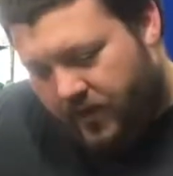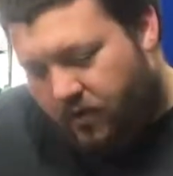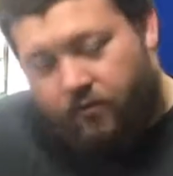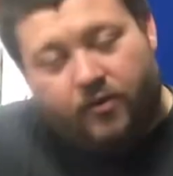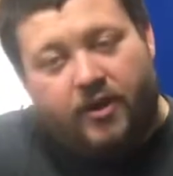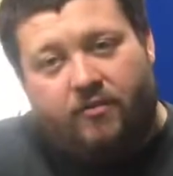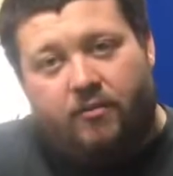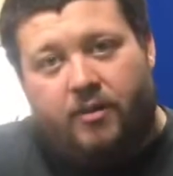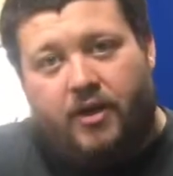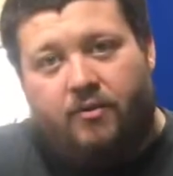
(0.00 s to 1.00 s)
hopefully
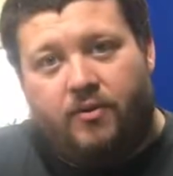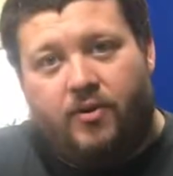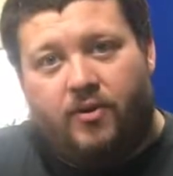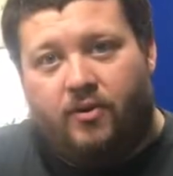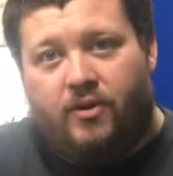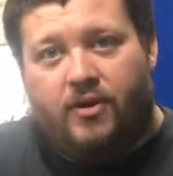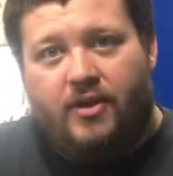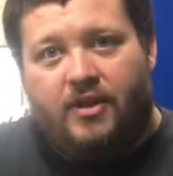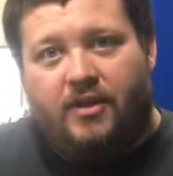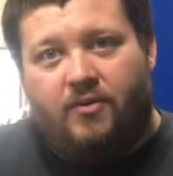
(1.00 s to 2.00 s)
everybody will
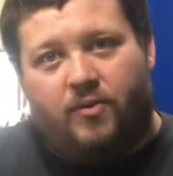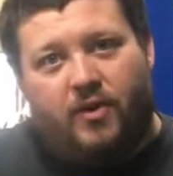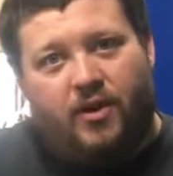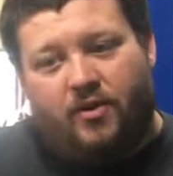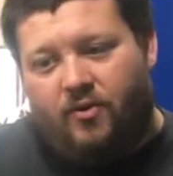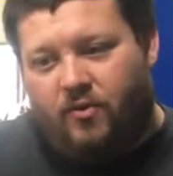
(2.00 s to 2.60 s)
want to